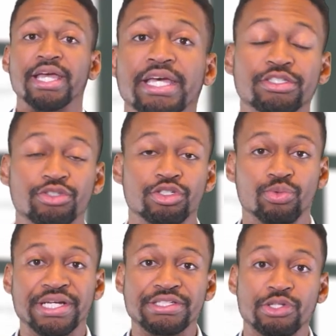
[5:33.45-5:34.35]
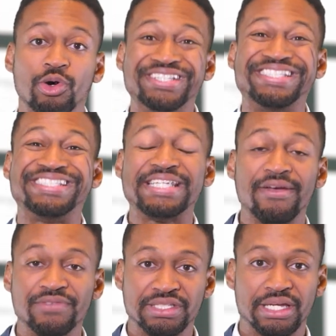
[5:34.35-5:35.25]
Interest rates on
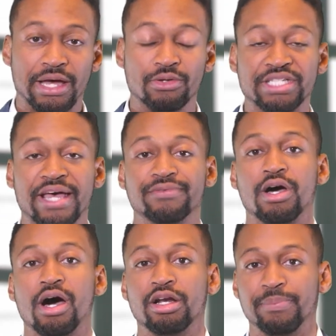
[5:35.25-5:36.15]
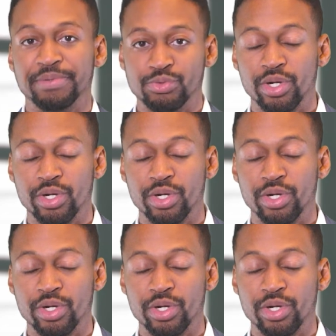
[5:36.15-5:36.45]
savings accounts have gone up as